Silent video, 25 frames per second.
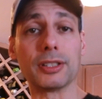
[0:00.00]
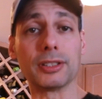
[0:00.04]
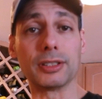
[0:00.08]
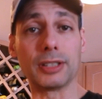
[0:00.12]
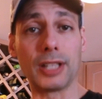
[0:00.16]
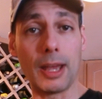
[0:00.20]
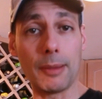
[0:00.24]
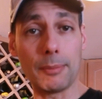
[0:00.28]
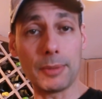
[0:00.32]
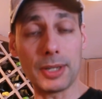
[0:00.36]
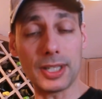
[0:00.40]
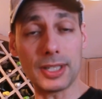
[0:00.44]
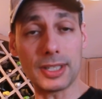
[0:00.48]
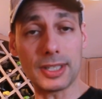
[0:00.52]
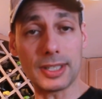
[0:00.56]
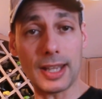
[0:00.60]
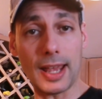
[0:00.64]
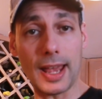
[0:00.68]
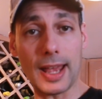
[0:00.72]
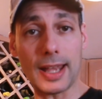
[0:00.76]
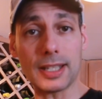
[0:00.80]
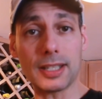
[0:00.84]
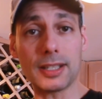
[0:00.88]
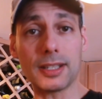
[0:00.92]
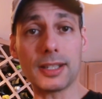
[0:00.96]
lemon
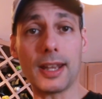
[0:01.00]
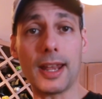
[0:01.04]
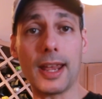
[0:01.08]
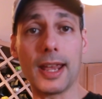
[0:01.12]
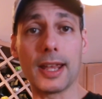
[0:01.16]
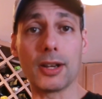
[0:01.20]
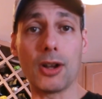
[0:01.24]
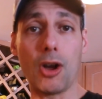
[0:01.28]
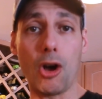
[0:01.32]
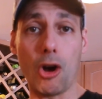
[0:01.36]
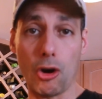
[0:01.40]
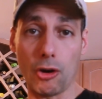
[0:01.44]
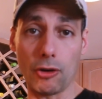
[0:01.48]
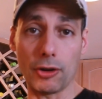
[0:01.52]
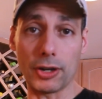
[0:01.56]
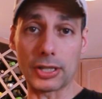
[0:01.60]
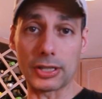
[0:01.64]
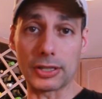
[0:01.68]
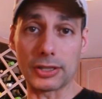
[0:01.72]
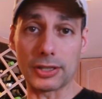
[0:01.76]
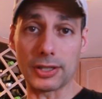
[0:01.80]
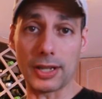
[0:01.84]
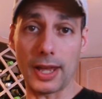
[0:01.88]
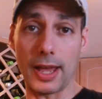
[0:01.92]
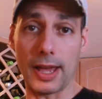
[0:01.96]
zest and
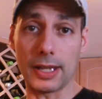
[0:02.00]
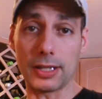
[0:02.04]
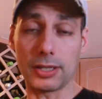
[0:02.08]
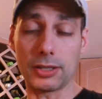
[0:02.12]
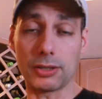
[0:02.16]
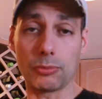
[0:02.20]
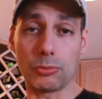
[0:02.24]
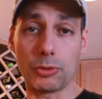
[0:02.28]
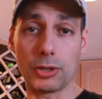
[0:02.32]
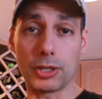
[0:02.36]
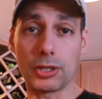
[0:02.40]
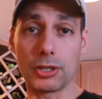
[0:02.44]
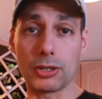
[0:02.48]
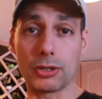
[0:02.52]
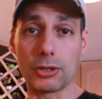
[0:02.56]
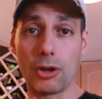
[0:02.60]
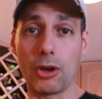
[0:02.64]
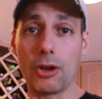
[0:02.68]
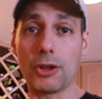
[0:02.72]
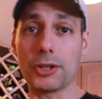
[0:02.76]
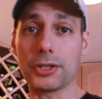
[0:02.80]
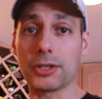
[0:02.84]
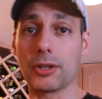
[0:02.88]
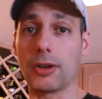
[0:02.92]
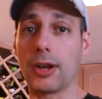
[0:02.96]
orange zest, which is
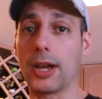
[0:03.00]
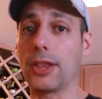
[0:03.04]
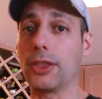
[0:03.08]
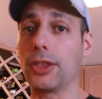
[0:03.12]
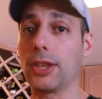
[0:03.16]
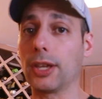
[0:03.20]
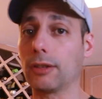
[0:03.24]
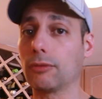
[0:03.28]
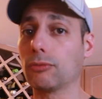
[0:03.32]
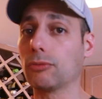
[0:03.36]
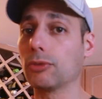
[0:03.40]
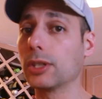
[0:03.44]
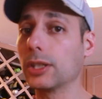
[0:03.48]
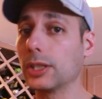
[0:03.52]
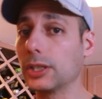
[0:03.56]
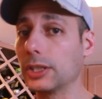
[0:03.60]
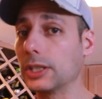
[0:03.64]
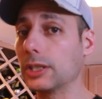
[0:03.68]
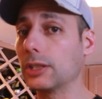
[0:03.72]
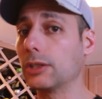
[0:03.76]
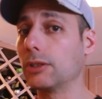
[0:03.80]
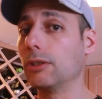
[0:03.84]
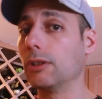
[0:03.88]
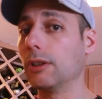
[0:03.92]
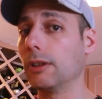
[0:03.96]
also, I think,
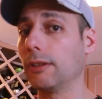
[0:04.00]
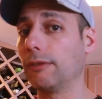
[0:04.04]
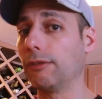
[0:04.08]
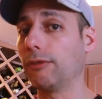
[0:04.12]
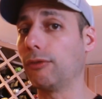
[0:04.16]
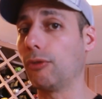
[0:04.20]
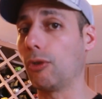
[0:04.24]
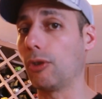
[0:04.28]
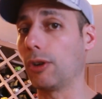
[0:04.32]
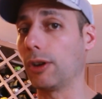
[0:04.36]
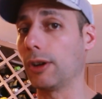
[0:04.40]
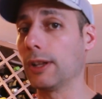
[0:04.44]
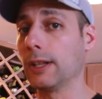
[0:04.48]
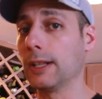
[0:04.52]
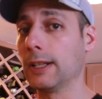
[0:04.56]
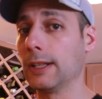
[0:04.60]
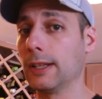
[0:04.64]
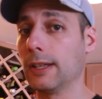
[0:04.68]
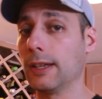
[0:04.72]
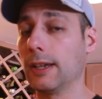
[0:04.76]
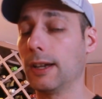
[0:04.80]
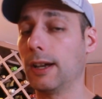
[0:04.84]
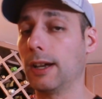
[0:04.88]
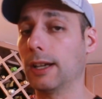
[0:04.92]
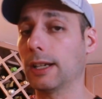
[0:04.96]
really good for,
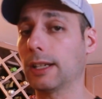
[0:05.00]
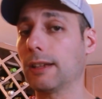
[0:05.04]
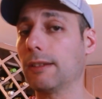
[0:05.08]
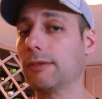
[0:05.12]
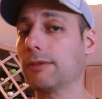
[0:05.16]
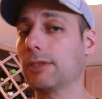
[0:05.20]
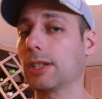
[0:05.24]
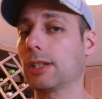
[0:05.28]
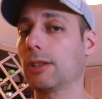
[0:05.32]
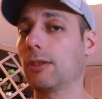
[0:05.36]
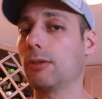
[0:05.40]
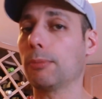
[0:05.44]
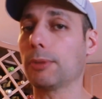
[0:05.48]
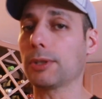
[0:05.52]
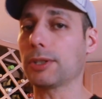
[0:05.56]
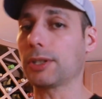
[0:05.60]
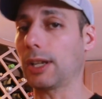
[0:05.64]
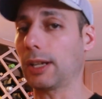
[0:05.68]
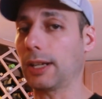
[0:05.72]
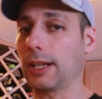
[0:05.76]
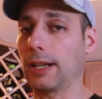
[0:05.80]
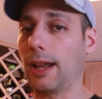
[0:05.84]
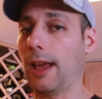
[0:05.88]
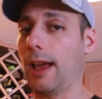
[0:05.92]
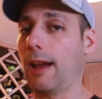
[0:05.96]
gives it almost
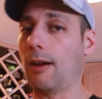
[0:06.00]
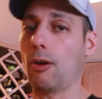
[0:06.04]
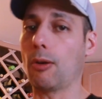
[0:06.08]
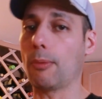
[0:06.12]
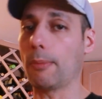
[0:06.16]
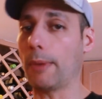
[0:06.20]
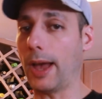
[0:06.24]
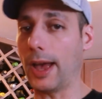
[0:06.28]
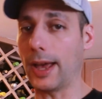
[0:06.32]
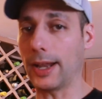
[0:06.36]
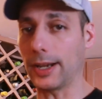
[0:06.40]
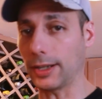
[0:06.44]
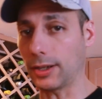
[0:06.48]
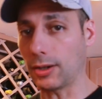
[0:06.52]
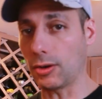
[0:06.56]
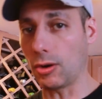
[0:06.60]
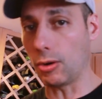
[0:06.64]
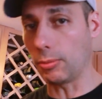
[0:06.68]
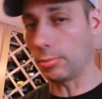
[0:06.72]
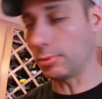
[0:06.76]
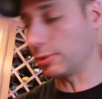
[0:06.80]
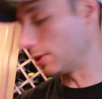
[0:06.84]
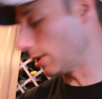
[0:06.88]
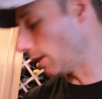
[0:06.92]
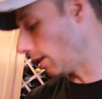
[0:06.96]
like an aromatic
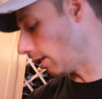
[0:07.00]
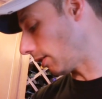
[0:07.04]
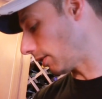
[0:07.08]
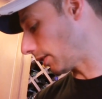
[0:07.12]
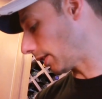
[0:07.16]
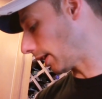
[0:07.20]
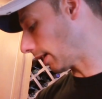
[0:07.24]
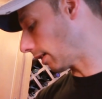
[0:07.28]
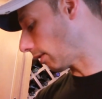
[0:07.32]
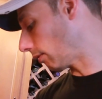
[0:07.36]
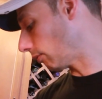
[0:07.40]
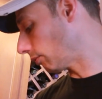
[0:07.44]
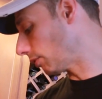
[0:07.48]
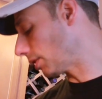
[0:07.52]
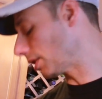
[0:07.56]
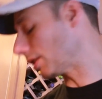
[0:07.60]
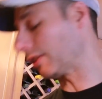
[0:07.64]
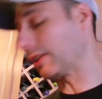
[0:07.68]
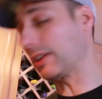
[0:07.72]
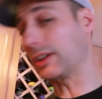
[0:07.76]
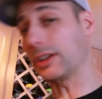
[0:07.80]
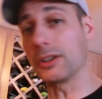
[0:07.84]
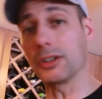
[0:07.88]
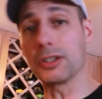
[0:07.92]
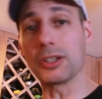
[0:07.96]
cold bouillon, like a
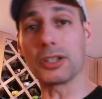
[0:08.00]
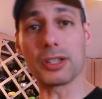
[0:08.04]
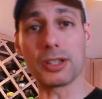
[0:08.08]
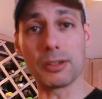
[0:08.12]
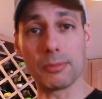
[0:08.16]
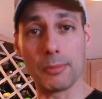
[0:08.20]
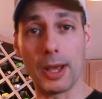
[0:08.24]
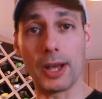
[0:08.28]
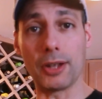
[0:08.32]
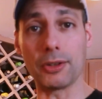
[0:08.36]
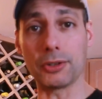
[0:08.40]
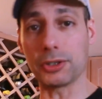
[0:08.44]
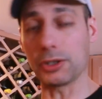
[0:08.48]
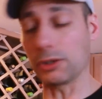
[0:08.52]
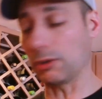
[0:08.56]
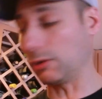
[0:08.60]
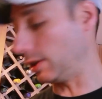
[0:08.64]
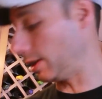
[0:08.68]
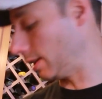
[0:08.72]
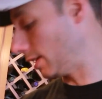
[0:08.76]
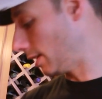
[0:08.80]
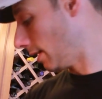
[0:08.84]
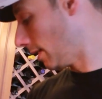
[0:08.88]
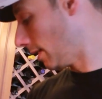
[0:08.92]
really good smell to it.